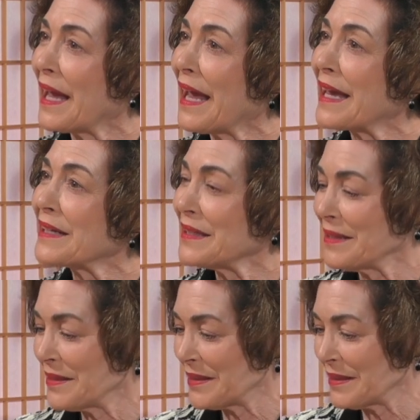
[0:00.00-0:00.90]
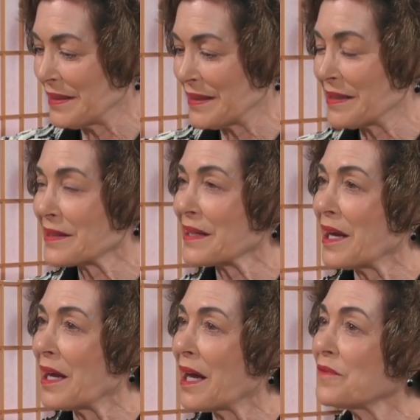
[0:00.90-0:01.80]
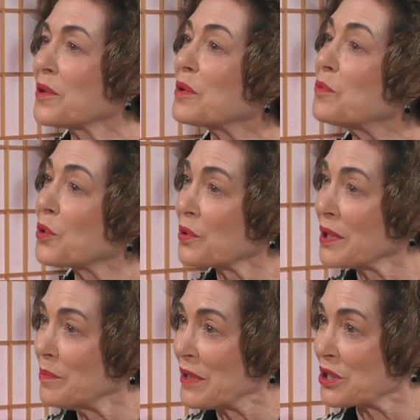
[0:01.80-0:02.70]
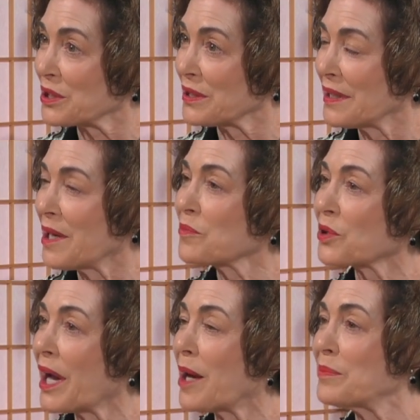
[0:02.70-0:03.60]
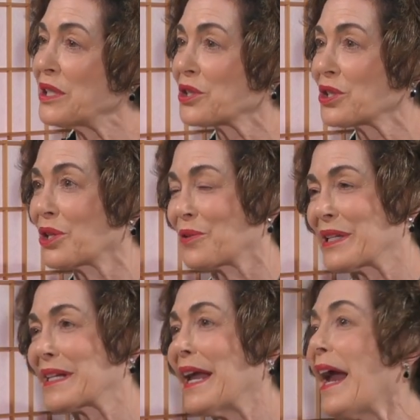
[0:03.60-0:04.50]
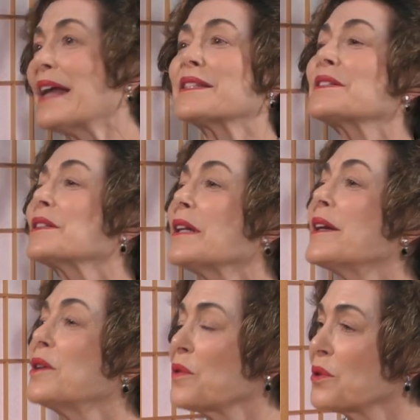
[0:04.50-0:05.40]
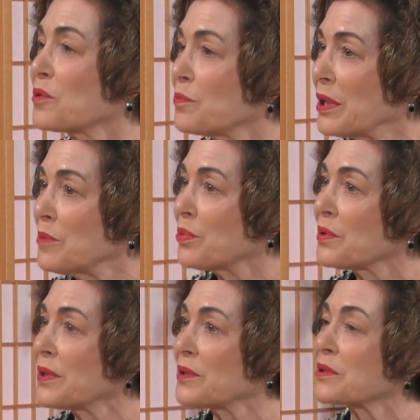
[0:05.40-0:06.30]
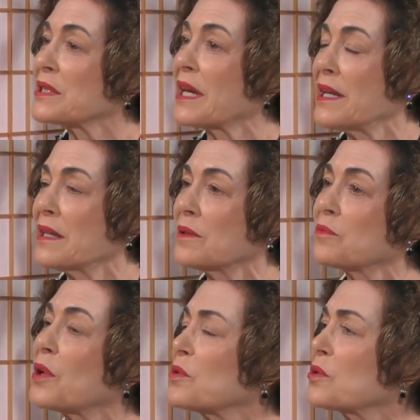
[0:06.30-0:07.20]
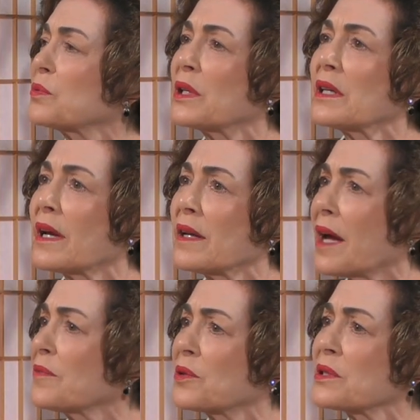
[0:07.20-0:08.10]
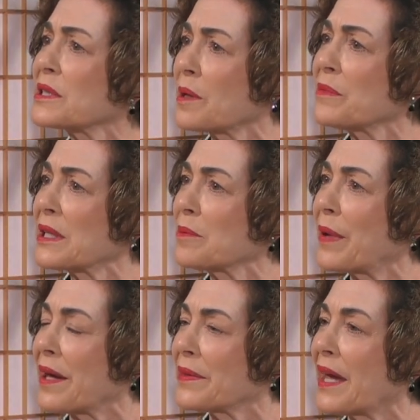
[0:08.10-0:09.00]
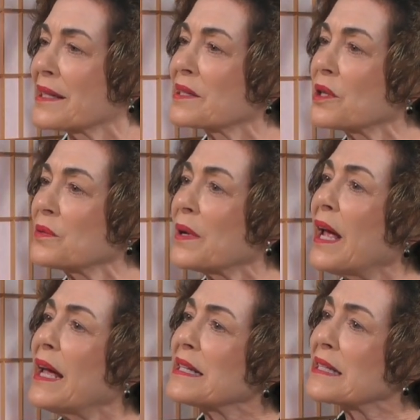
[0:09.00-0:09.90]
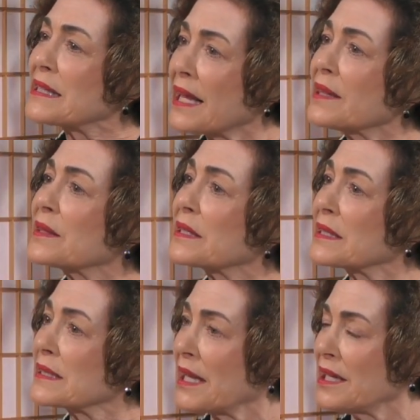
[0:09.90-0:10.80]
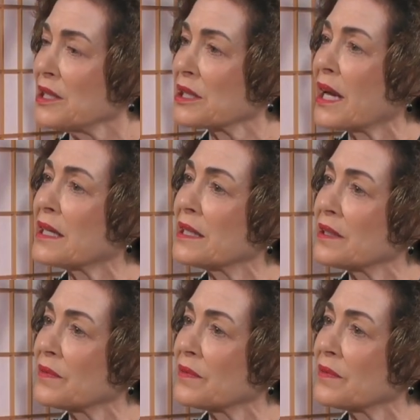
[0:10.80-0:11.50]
And it is a very worthy mission, and we're happy to share it. And still, I know there are people that are saying Rosewood. I've heard something about that. So set the stage, kind of give a